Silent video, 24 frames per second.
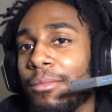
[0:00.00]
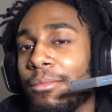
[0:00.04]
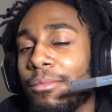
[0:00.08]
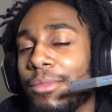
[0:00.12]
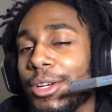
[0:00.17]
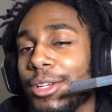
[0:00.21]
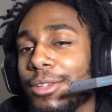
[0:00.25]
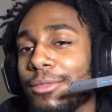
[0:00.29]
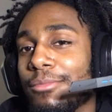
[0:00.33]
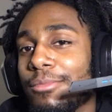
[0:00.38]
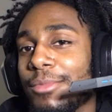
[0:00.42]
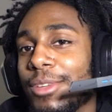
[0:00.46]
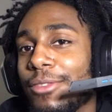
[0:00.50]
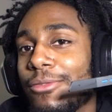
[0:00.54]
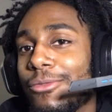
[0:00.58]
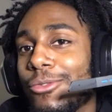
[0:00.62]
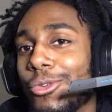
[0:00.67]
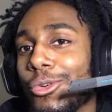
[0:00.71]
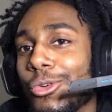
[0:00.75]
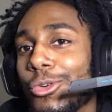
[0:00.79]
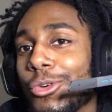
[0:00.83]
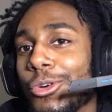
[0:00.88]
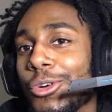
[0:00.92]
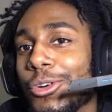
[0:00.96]
But
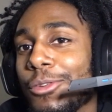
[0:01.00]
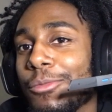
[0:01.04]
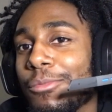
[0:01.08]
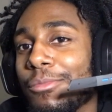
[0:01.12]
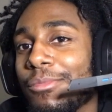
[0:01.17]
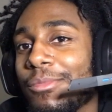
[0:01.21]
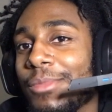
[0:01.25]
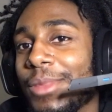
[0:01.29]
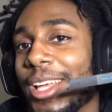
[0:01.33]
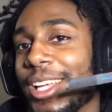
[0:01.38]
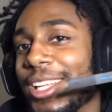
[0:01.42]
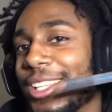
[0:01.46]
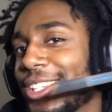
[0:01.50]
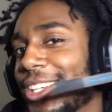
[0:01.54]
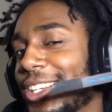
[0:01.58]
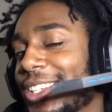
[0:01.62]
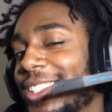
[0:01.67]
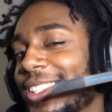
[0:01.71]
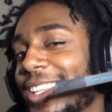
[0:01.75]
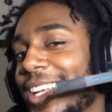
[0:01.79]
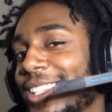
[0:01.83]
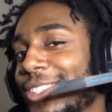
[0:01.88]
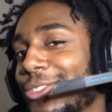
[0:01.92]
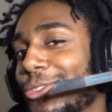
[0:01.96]
before, like,
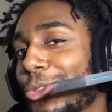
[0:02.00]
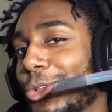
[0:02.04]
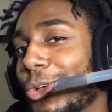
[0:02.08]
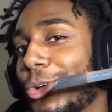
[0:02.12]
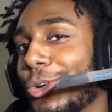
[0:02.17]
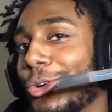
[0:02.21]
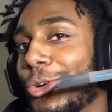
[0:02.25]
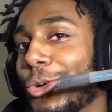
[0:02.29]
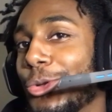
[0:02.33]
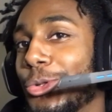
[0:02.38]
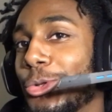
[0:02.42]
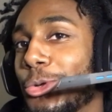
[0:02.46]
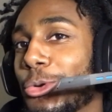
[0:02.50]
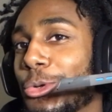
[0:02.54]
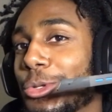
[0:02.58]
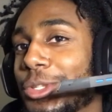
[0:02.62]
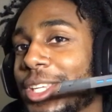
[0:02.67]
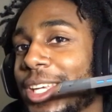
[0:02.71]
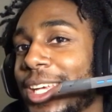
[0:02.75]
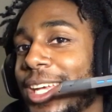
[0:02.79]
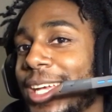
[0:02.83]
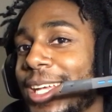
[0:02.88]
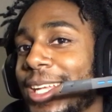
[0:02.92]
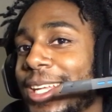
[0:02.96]
just not too long ago, you were
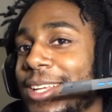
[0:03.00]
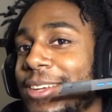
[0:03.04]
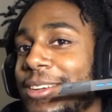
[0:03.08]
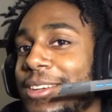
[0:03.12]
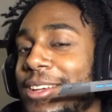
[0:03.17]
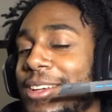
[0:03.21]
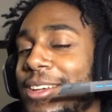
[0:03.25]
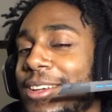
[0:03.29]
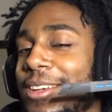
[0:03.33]
saying